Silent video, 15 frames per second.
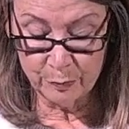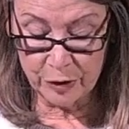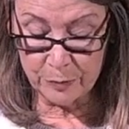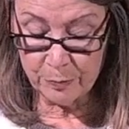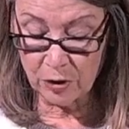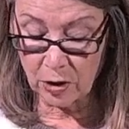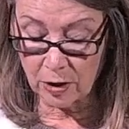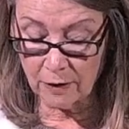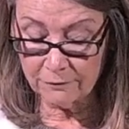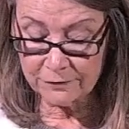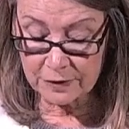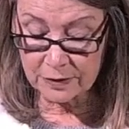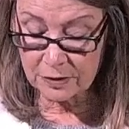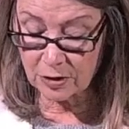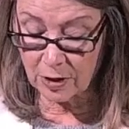People
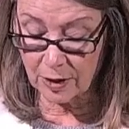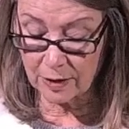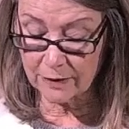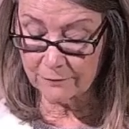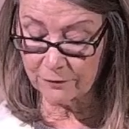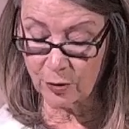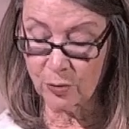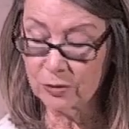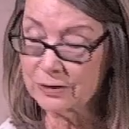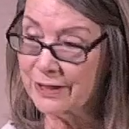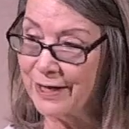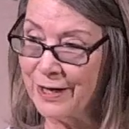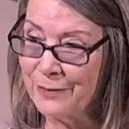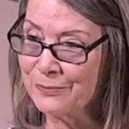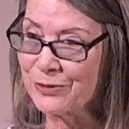often talk of old
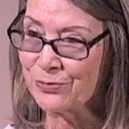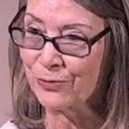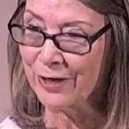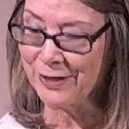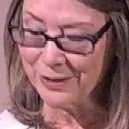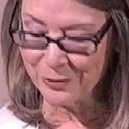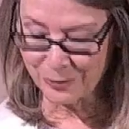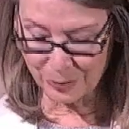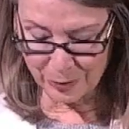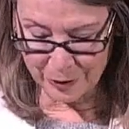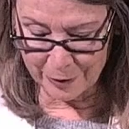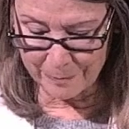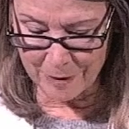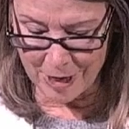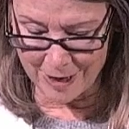tapes running through
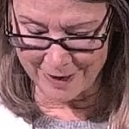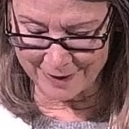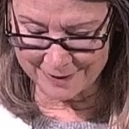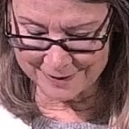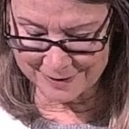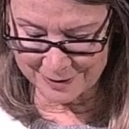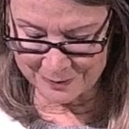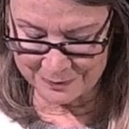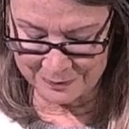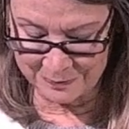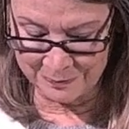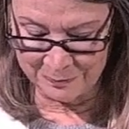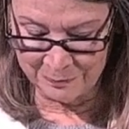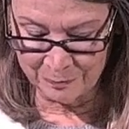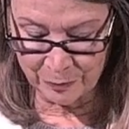their minds.
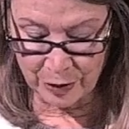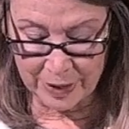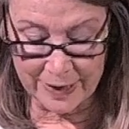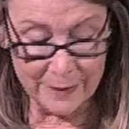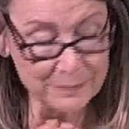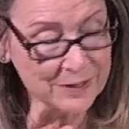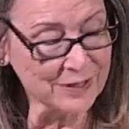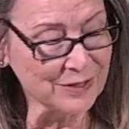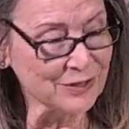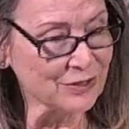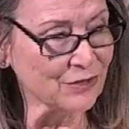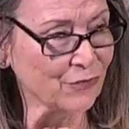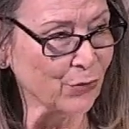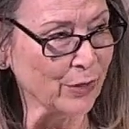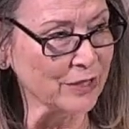Perhaps it's
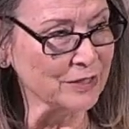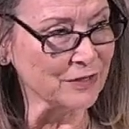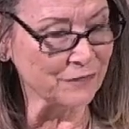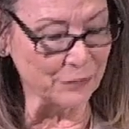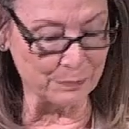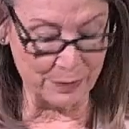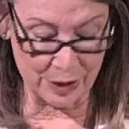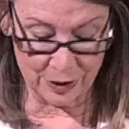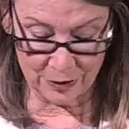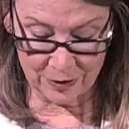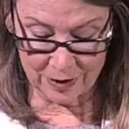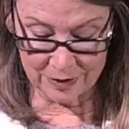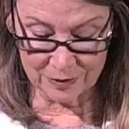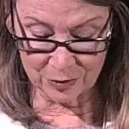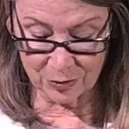the voice of a
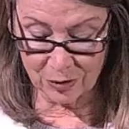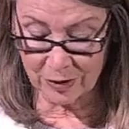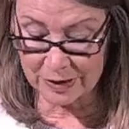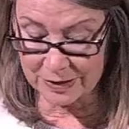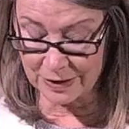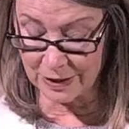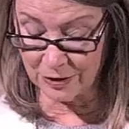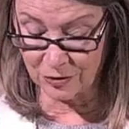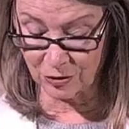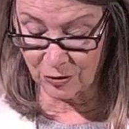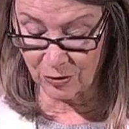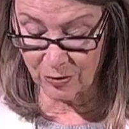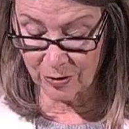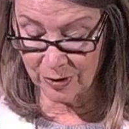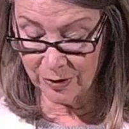parent or a
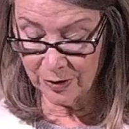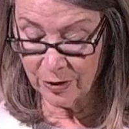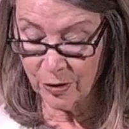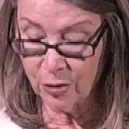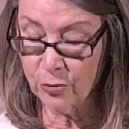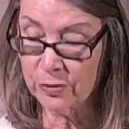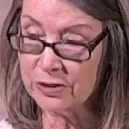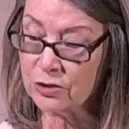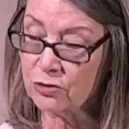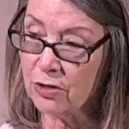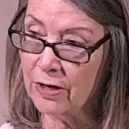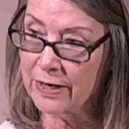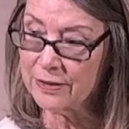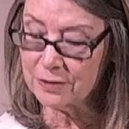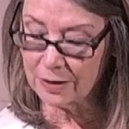teacher who is
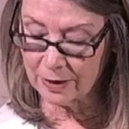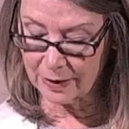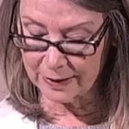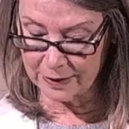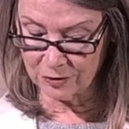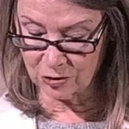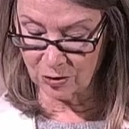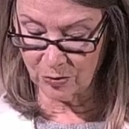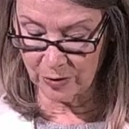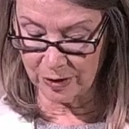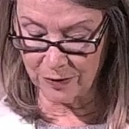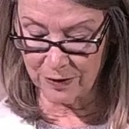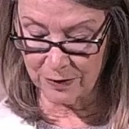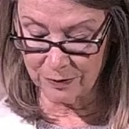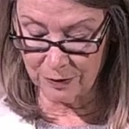trying to guide you
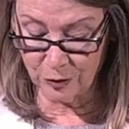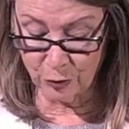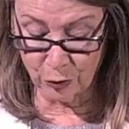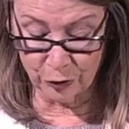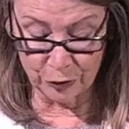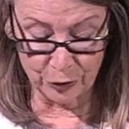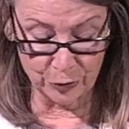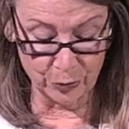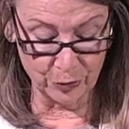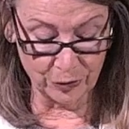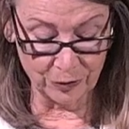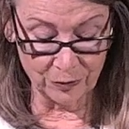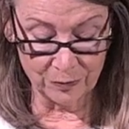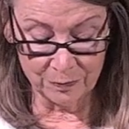in your youth.